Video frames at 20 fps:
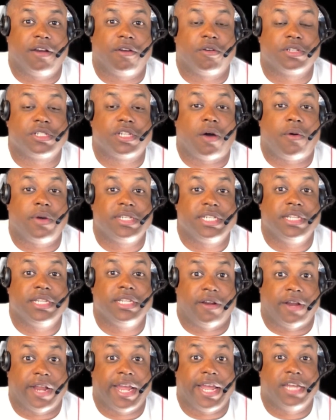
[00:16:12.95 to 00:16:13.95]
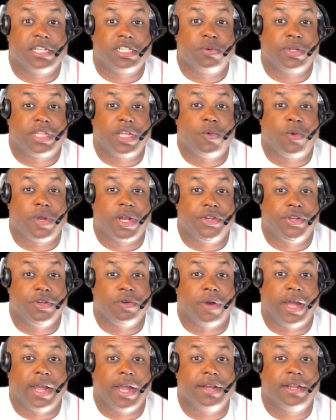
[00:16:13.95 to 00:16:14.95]
It's always in their hands what they want to do,
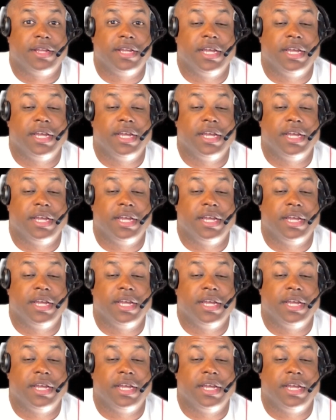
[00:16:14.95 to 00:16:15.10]
right?